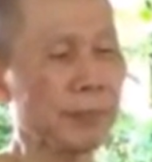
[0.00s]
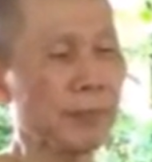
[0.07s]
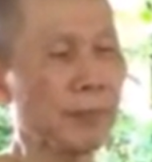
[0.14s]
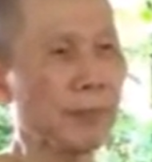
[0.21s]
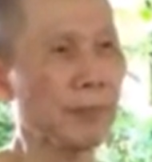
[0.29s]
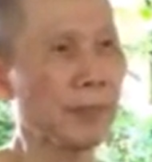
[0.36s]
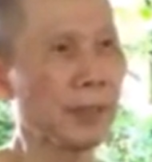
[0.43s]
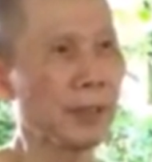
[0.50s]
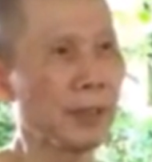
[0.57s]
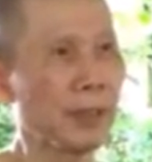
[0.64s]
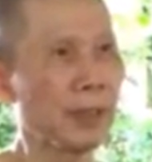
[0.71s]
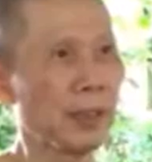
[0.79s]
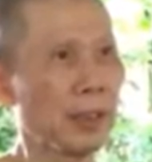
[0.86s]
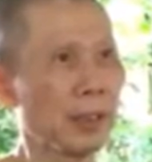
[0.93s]
But you have to
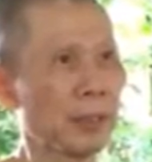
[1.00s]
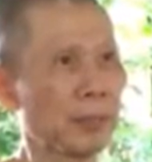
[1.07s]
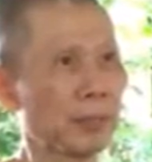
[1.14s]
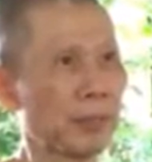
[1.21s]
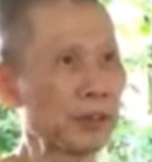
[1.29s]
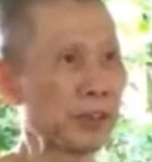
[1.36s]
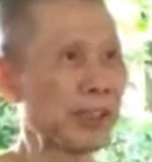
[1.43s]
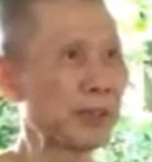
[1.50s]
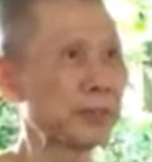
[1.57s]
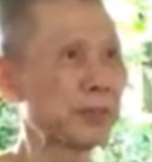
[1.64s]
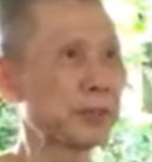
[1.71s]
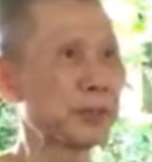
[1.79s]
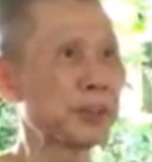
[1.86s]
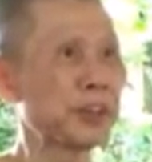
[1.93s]
do this before you
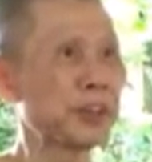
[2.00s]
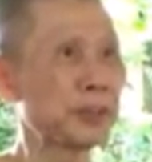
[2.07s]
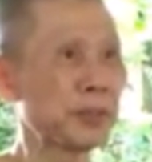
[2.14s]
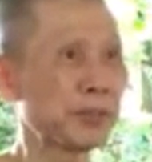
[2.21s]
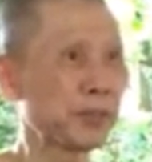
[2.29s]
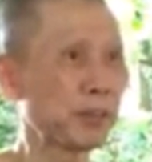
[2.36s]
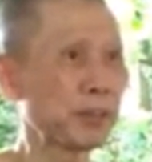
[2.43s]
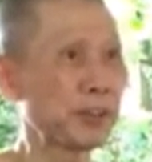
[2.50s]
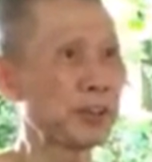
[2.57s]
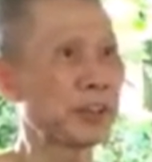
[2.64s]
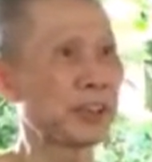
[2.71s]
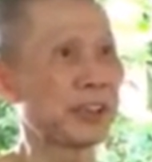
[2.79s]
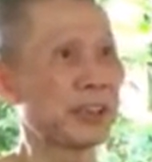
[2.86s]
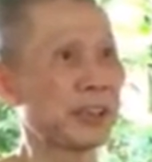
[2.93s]
sit,
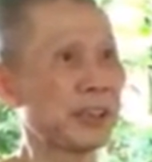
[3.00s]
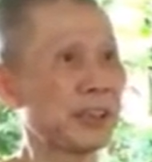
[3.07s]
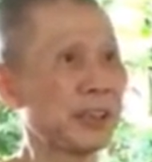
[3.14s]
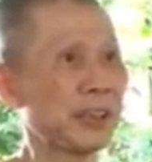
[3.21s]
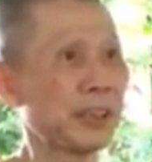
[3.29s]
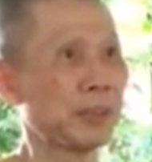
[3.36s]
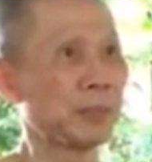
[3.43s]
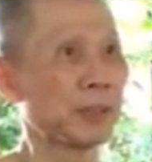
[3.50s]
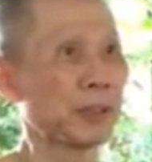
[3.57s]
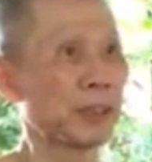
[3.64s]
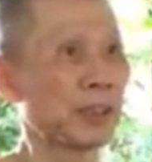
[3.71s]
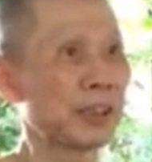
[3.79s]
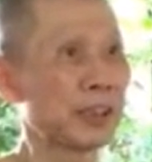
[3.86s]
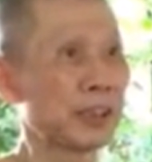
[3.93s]
because if you don't do it
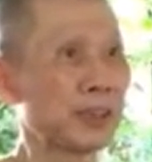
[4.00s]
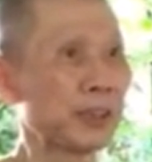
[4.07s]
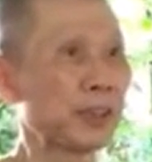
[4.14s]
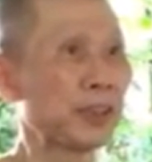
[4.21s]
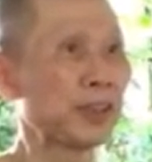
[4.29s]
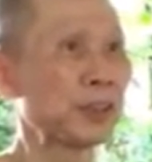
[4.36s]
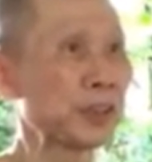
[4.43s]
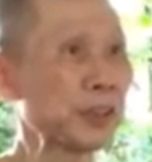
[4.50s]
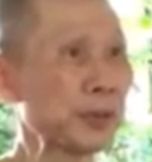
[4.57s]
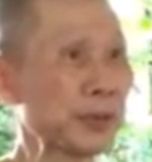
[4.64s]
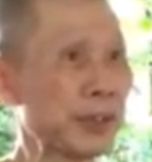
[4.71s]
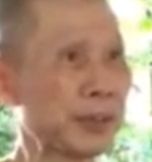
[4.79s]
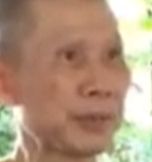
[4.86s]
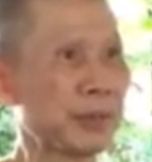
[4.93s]
before
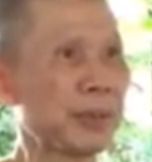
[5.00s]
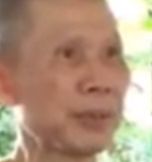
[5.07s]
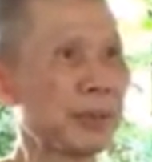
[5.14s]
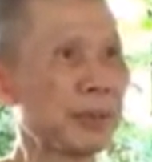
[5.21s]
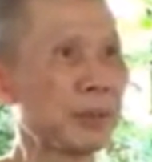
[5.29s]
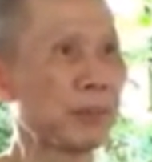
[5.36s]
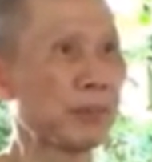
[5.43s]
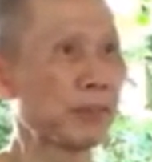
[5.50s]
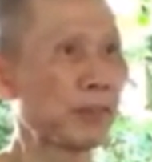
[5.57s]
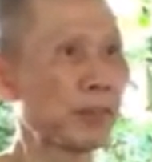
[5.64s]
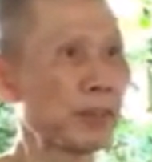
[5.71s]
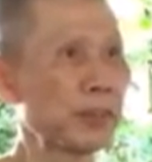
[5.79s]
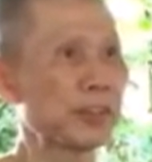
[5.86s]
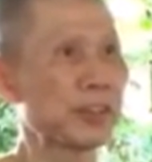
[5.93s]
you sit,
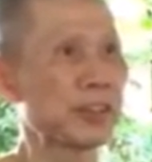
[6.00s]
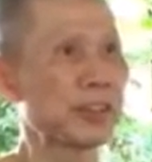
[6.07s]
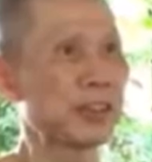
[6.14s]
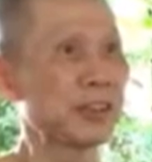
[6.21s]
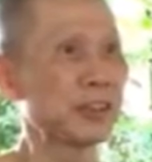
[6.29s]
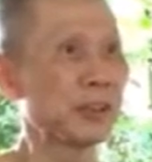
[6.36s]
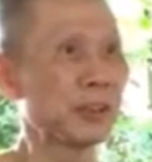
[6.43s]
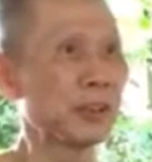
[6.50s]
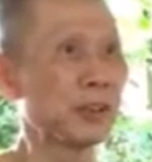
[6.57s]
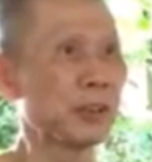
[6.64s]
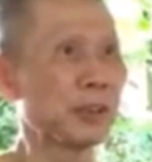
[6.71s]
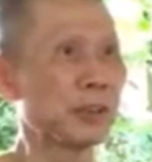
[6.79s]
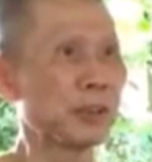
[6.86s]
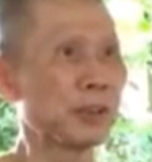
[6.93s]
your mind will keep
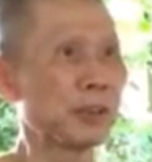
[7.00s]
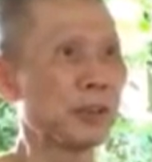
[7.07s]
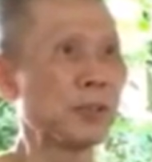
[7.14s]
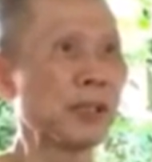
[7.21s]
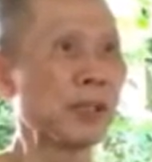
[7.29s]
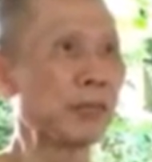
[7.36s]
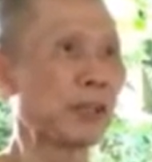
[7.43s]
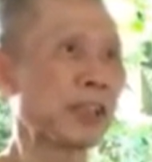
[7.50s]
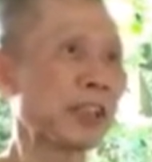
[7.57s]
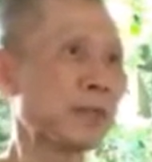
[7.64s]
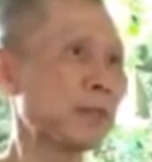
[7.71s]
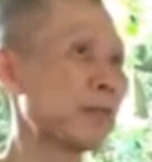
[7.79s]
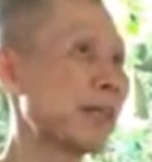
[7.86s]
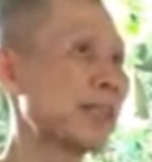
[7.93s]
running away,
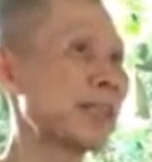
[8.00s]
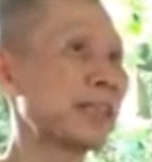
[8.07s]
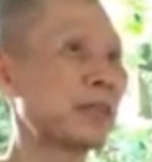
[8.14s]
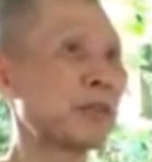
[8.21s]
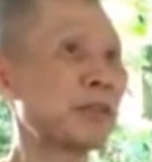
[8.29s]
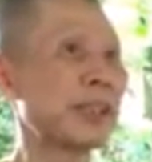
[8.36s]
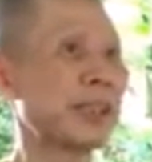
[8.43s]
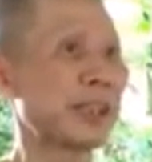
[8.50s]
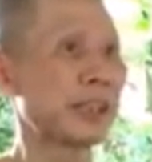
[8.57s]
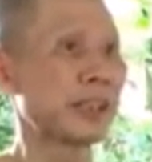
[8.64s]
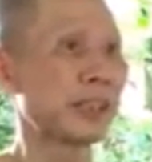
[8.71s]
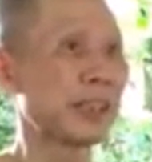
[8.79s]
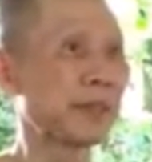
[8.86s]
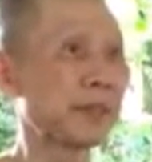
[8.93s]
keep thinking about
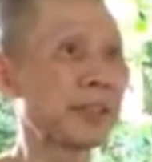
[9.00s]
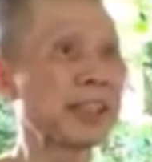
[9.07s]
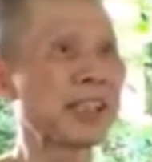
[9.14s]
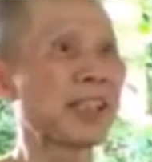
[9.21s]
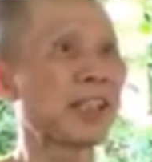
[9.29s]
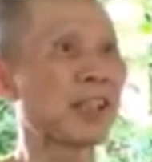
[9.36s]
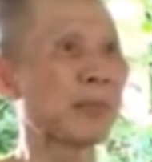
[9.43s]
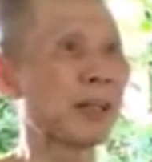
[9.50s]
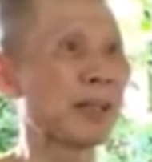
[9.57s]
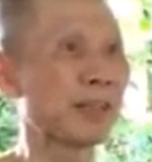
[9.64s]
the other things.